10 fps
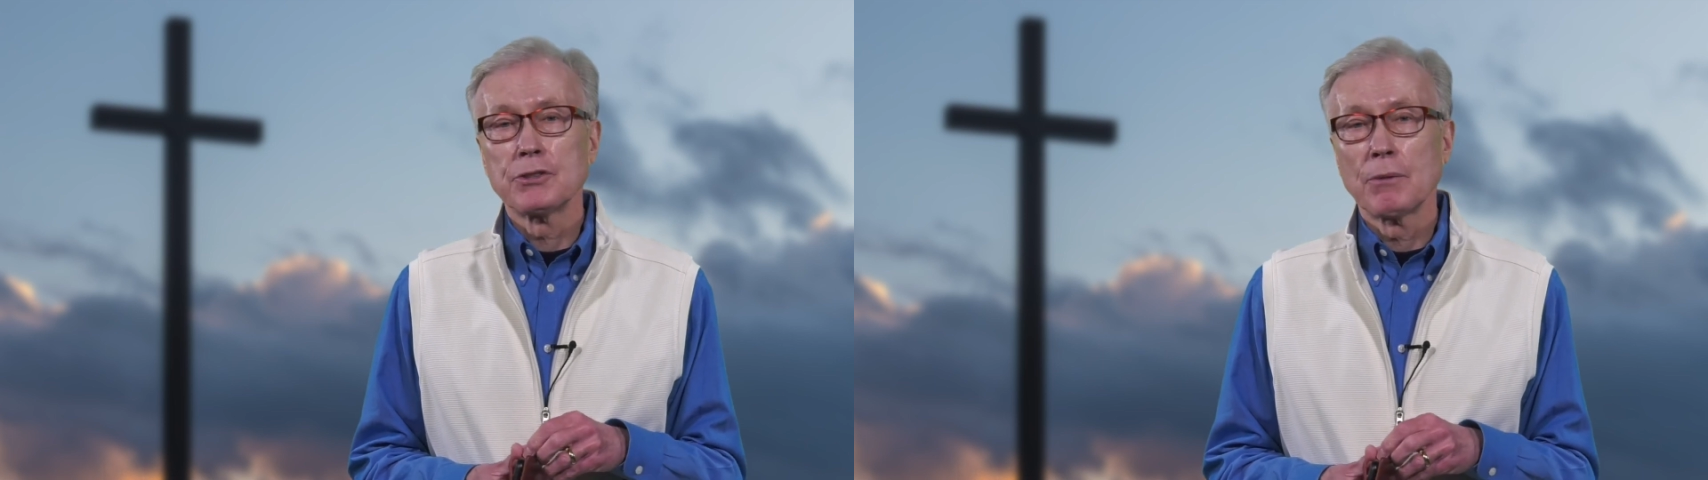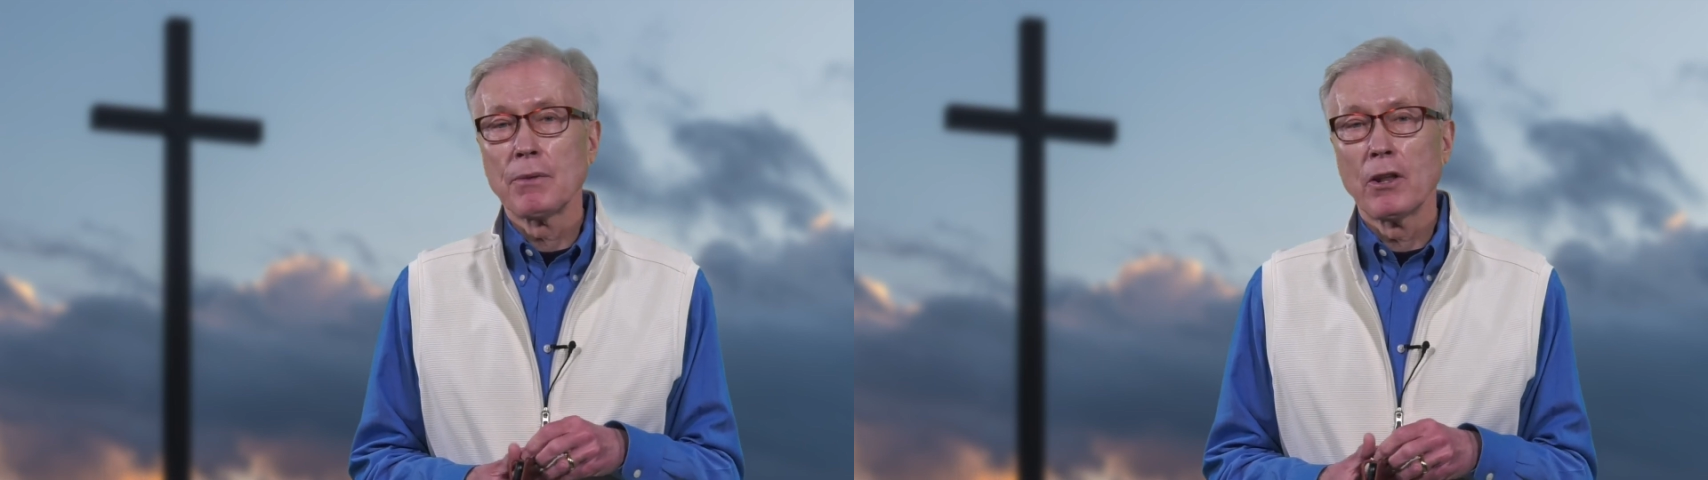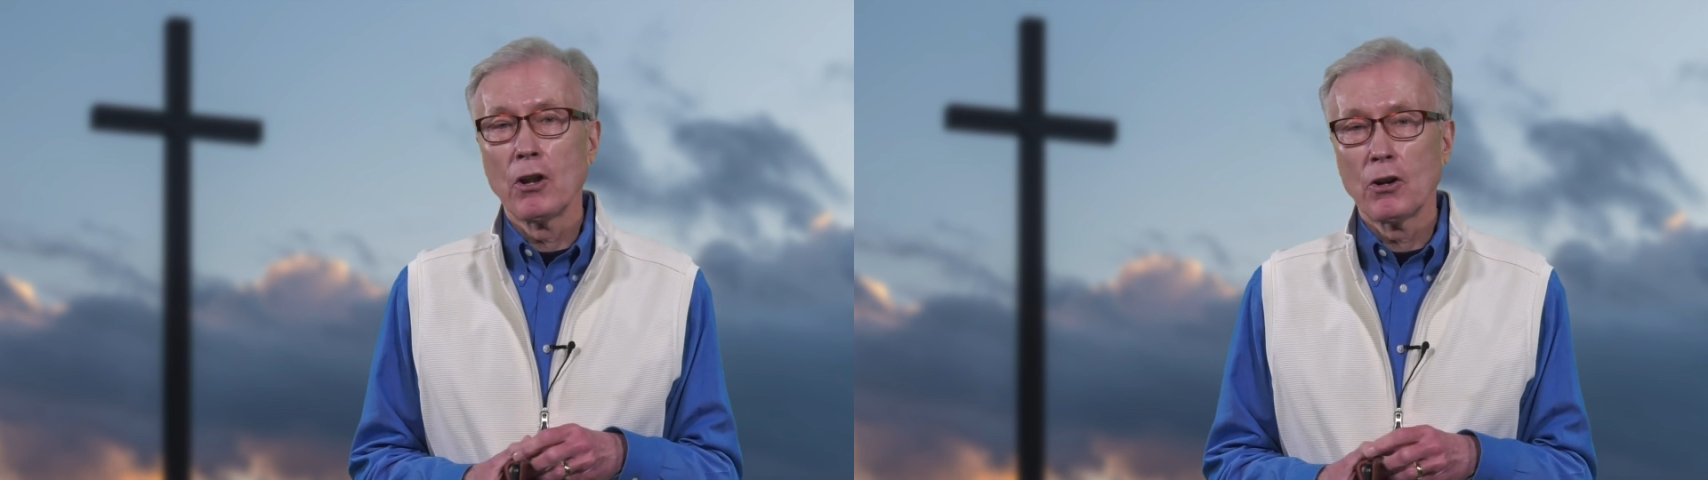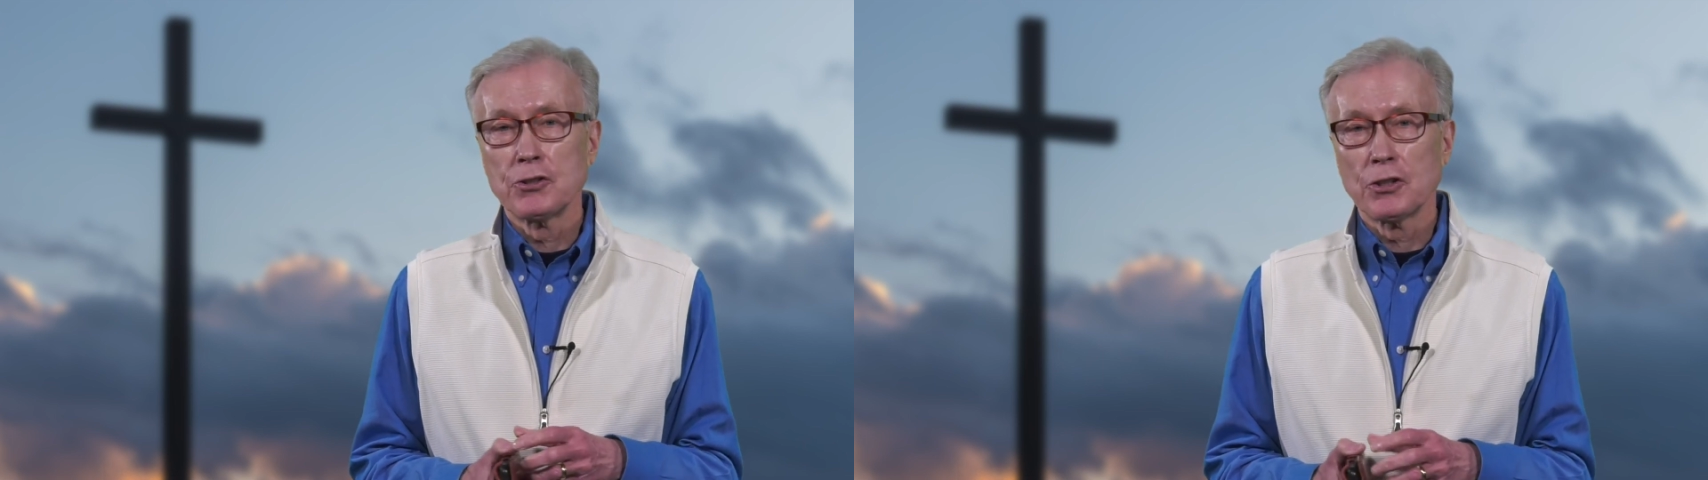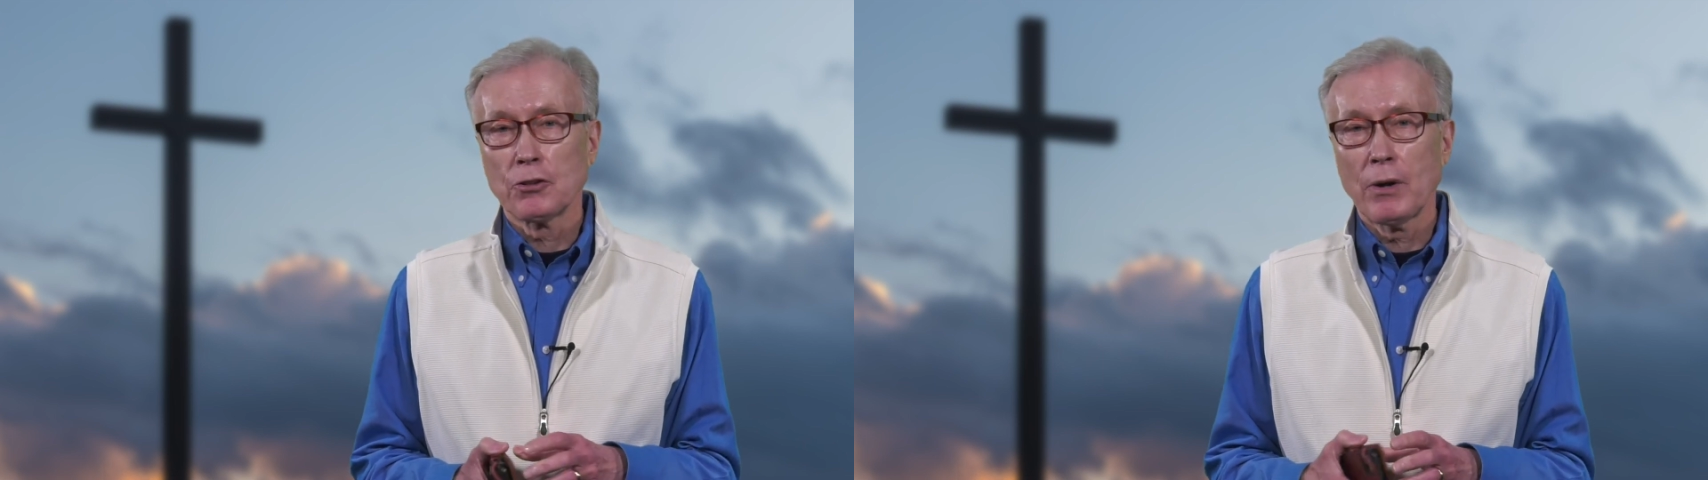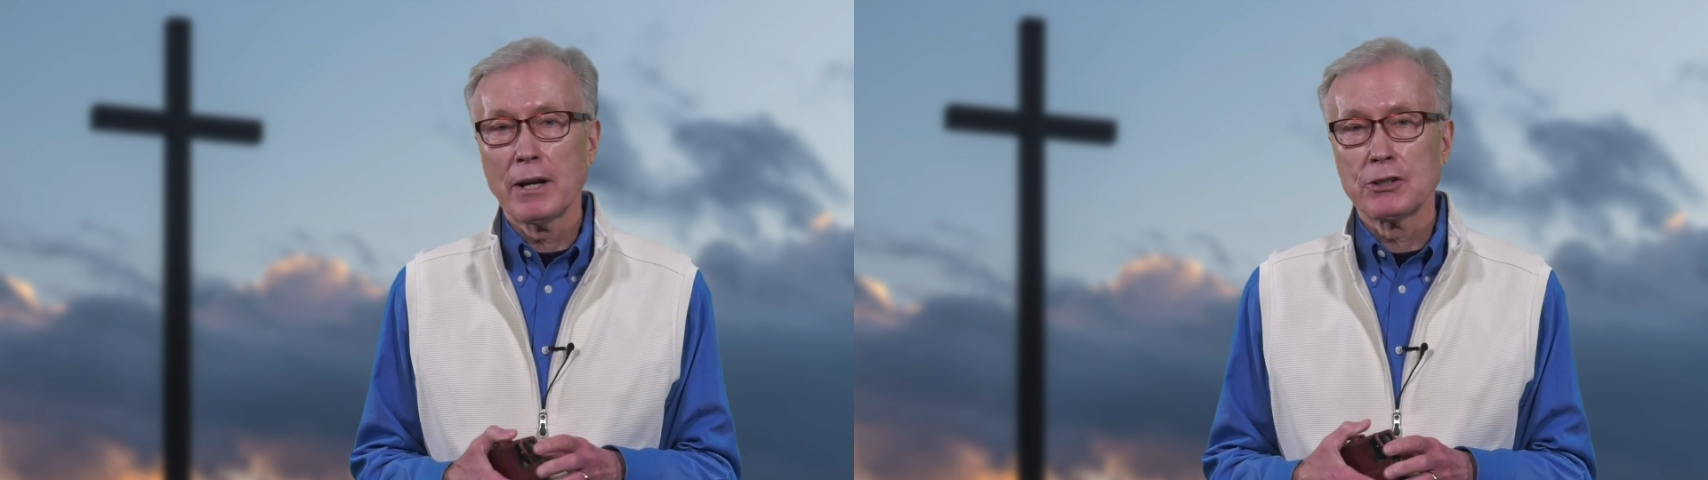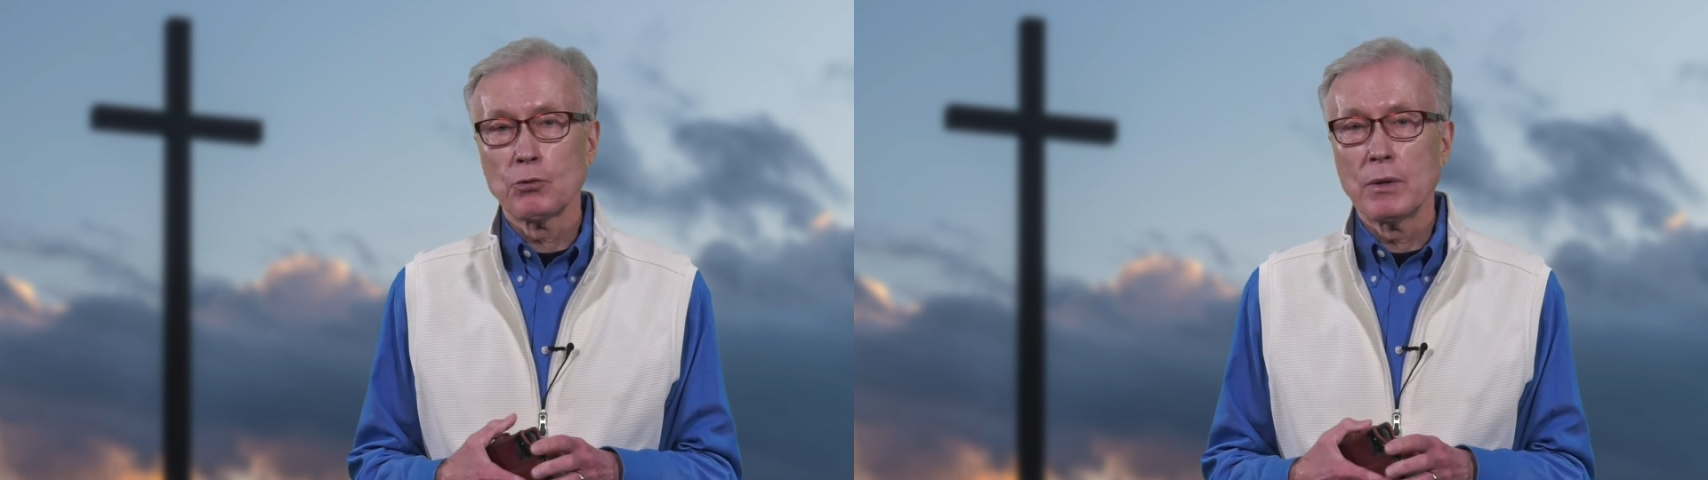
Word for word: some of the larger crowds